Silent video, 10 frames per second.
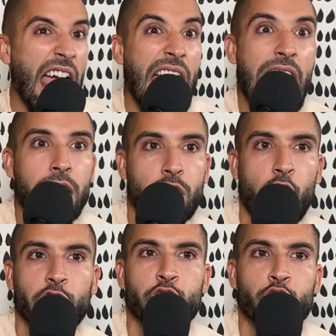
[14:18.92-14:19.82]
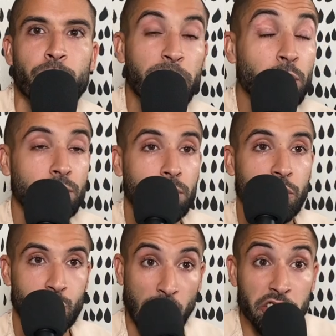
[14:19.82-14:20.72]
and ast- people
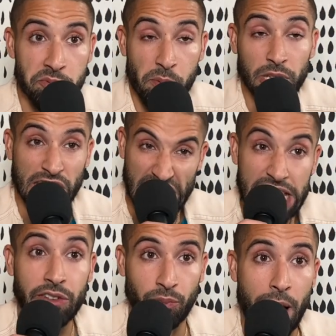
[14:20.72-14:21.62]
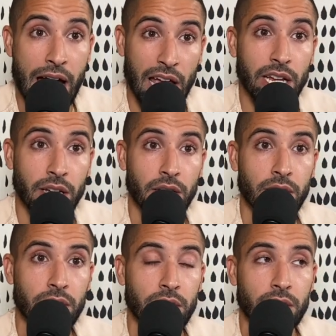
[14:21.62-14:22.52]
astrology people live by right,
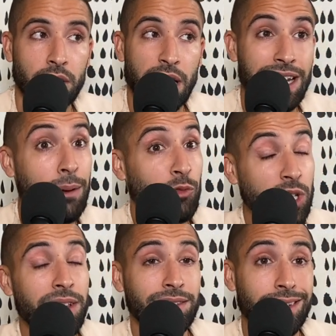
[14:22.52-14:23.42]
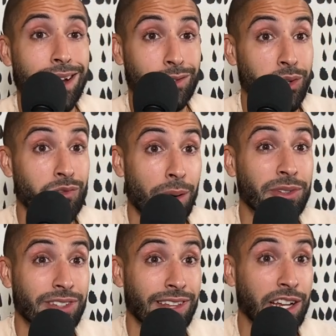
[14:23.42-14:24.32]
and I'm realizing now Tony Robbins
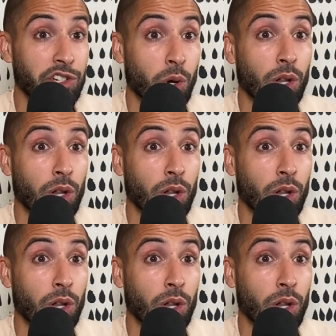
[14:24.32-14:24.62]
is like a Joel